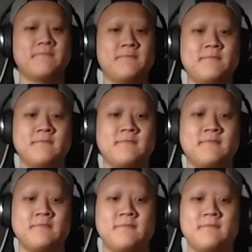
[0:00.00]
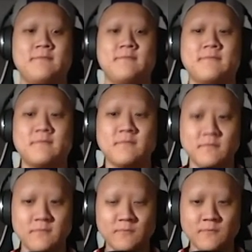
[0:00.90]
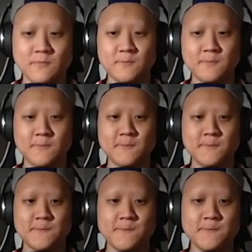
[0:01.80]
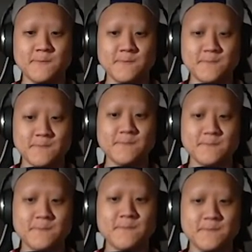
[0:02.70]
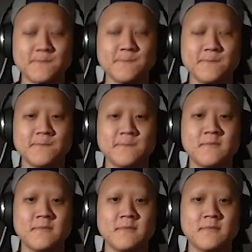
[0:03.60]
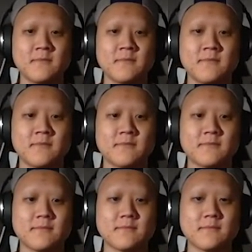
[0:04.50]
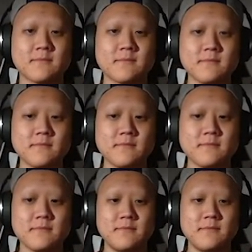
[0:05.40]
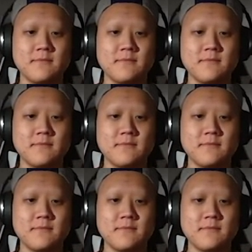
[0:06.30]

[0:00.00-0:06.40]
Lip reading: No words are spoken by the person on screen.